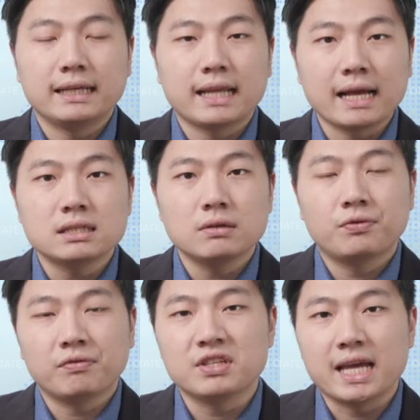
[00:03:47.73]
in
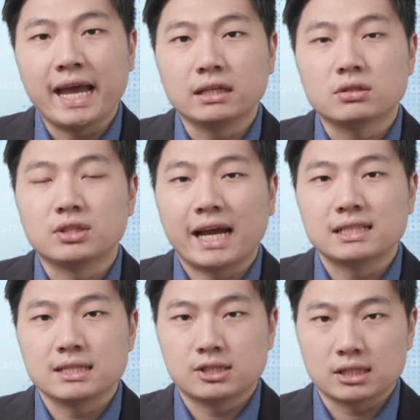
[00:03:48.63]
1958 to
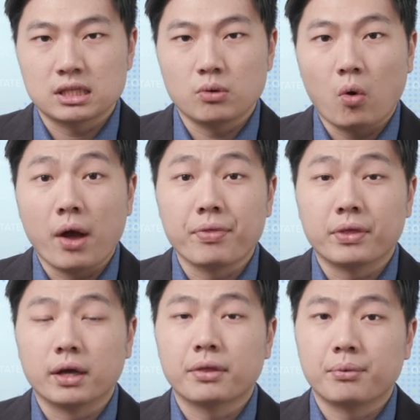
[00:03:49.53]
1961,
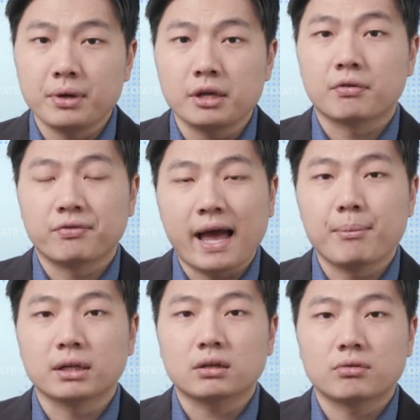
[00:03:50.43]
the 3-year
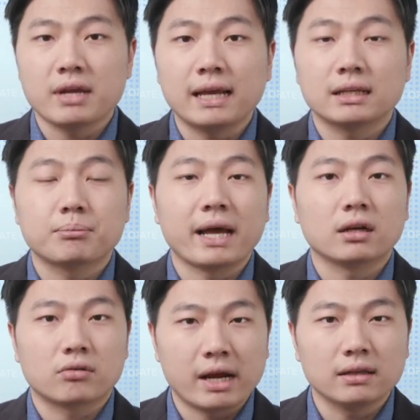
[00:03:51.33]
famine created by the
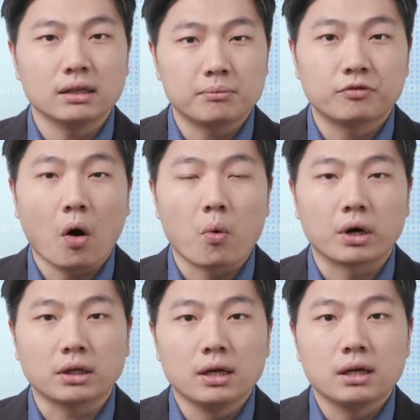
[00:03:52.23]
Great Leap
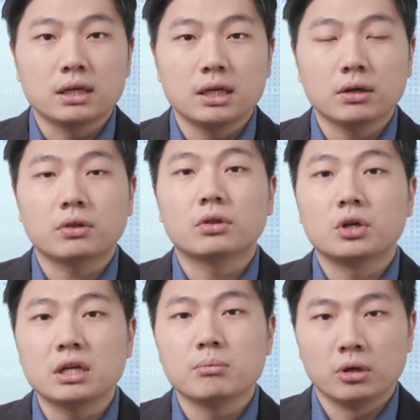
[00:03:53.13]
Forward killed
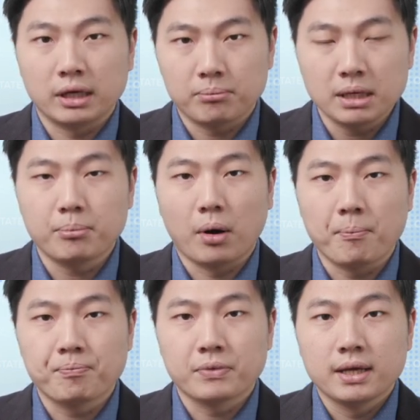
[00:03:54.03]
30 million people.
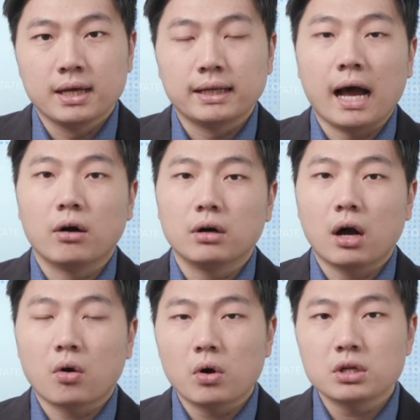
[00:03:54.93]
Now,
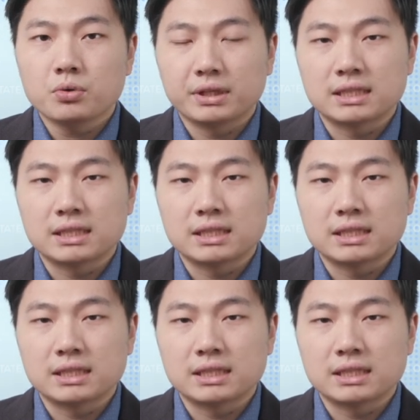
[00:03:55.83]
according to an